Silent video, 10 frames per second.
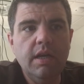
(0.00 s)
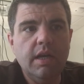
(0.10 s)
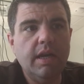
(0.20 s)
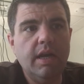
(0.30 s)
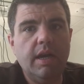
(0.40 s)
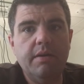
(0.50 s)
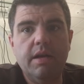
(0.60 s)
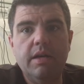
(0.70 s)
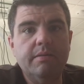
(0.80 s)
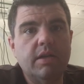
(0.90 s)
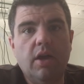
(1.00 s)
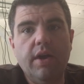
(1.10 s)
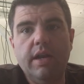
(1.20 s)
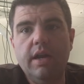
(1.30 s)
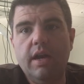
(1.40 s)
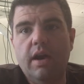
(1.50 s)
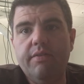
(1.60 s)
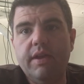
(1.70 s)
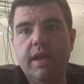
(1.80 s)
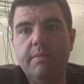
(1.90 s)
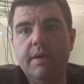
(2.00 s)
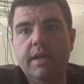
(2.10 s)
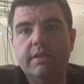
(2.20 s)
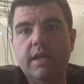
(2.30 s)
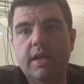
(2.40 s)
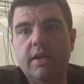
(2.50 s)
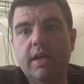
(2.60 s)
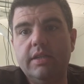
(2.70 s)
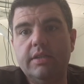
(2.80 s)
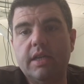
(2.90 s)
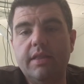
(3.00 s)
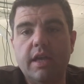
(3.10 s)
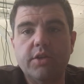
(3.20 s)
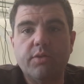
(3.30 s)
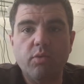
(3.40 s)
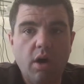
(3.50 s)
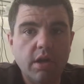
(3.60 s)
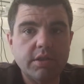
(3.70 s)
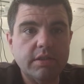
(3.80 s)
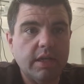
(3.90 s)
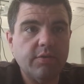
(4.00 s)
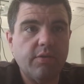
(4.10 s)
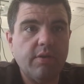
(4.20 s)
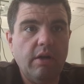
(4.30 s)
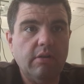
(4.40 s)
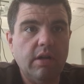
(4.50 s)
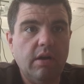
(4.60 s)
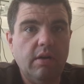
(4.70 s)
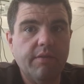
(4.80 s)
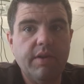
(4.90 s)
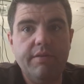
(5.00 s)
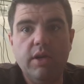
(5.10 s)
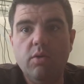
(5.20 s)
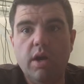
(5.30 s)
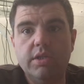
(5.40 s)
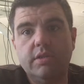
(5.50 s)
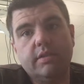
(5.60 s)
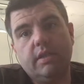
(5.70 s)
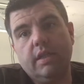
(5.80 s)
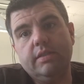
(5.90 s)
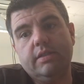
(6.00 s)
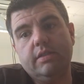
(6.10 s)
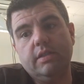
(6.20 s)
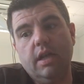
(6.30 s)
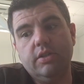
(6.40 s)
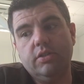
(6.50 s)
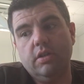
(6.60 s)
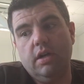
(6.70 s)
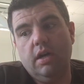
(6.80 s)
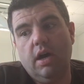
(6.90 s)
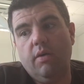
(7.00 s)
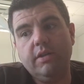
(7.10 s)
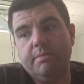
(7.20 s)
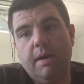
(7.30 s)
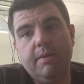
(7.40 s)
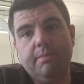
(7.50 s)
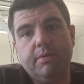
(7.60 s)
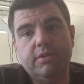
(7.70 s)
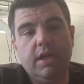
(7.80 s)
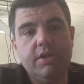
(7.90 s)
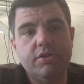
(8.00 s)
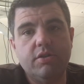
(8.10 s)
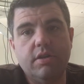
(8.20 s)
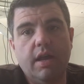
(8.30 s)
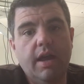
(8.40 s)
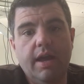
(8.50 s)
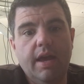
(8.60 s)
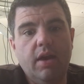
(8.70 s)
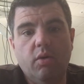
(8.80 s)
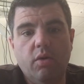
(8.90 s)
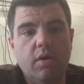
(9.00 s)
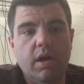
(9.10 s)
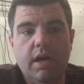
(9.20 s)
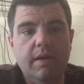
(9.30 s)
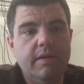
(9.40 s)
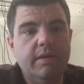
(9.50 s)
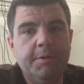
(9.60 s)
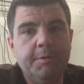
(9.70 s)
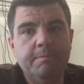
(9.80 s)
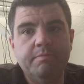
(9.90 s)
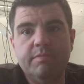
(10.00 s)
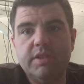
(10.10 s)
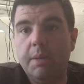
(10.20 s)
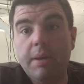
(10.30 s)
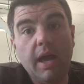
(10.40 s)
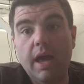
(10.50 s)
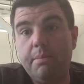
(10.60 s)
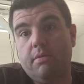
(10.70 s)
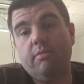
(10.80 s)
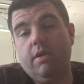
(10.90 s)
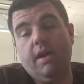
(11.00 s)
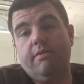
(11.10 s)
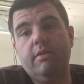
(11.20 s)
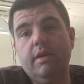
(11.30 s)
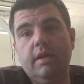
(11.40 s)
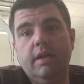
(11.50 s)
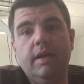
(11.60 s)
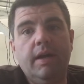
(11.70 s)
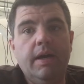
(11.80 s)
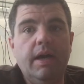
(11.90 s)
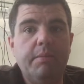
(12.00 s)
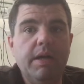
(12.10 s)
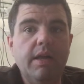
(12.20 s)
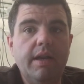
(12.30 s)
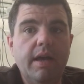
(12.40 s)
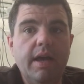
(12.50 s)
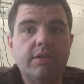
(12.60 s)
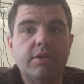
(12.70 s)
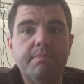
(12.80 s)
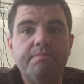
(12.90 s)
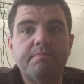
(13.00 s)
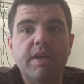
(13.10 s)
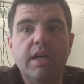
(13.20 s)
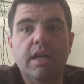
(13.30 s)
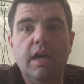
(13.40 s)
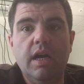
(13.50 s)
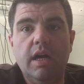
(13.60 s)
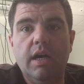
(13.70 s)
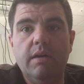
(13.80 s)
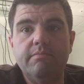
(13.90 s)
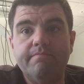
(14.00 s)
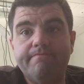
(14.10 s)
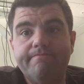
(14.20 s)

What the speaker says: Again, I'll go ahead and cut off at 8 minutes here and just say thanks for watching, thanks for following along. If you have any questions, as always, about my procedure that I had, or CPAP, or whatever, I'll be glad to answer them.